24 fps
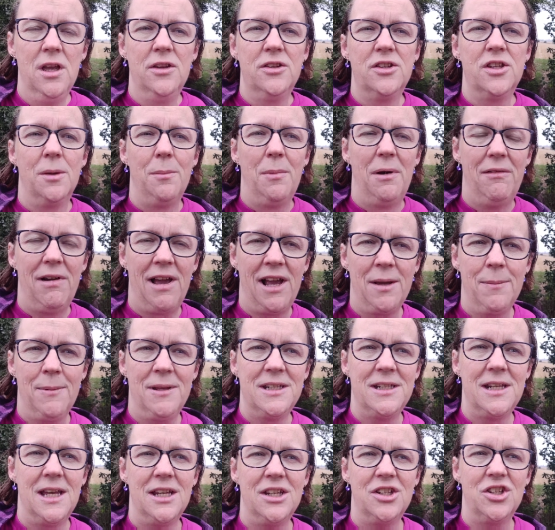So my
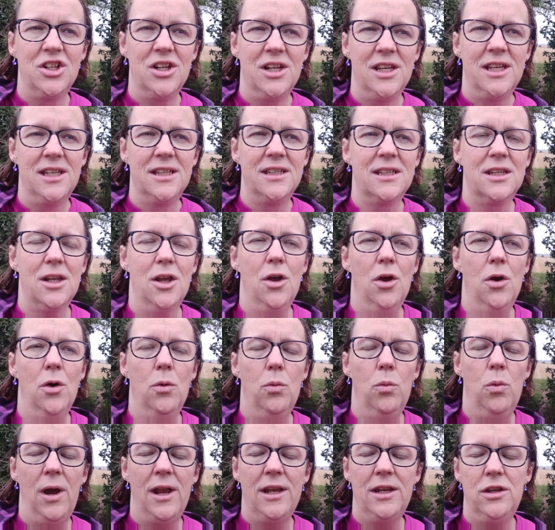recommendation is,
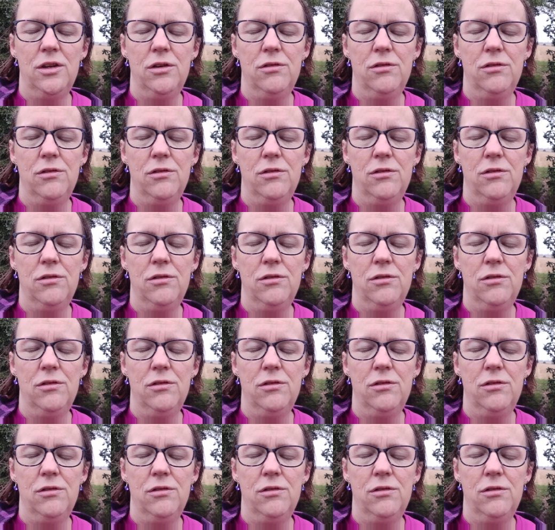when